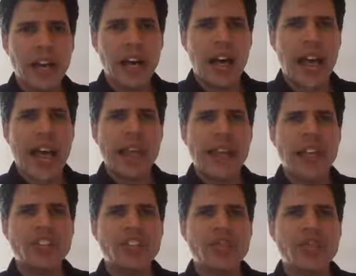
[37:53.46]
And
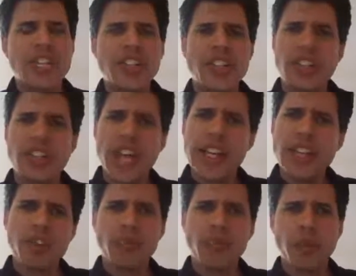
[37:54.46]
at strategic
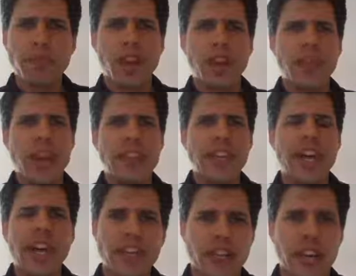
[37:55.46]
studies groups all around the
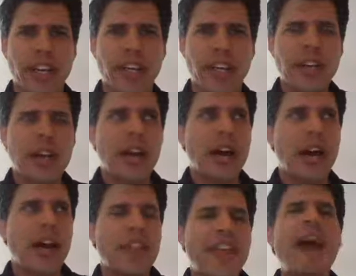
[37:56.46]
country,
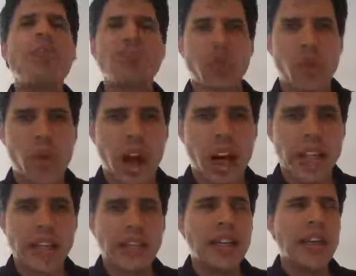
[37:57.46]
that was a
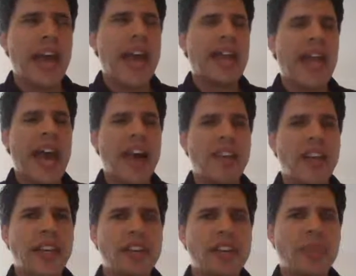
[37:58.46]
rung. And
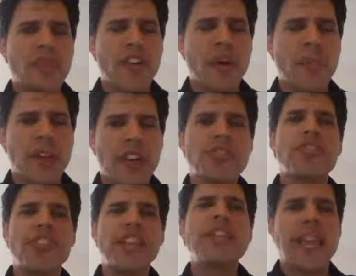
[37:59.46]
having someone from
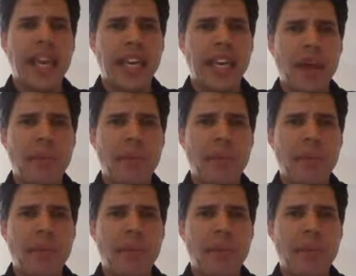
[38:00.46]
another think tank